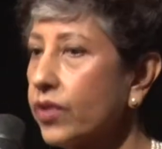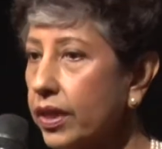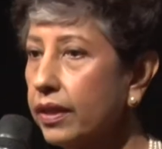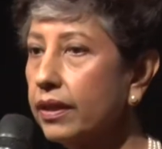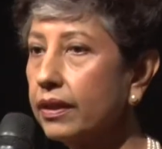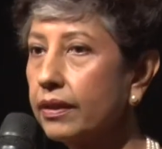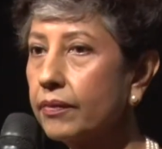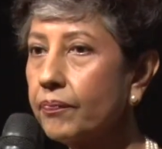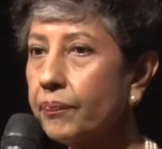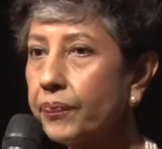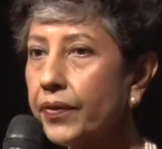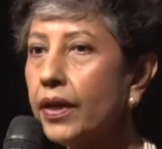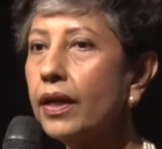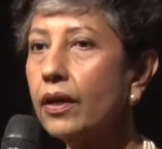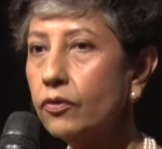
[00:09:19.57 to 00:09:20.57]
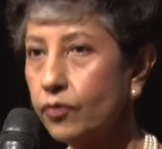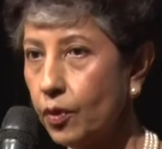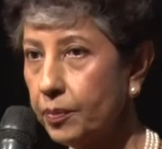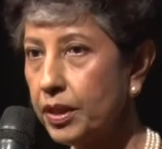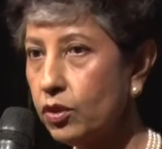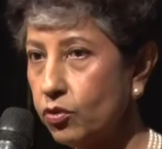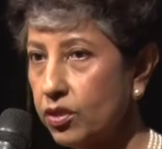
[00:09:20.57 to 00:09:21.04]
trigger
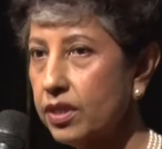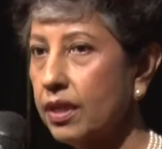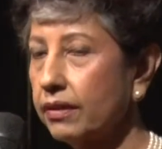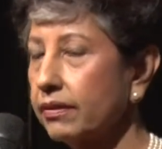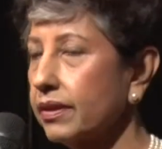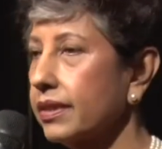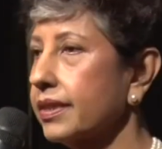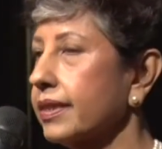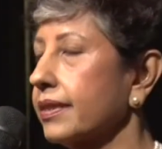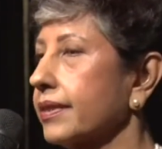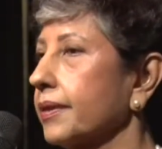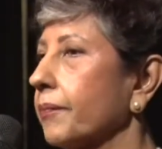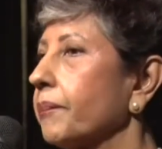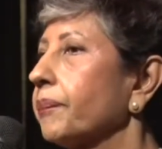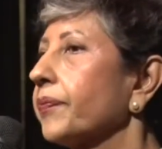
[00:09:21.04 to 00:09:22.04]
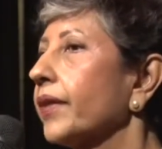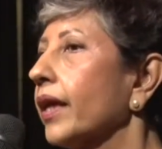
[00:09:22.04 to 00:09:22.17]
for me to start the system.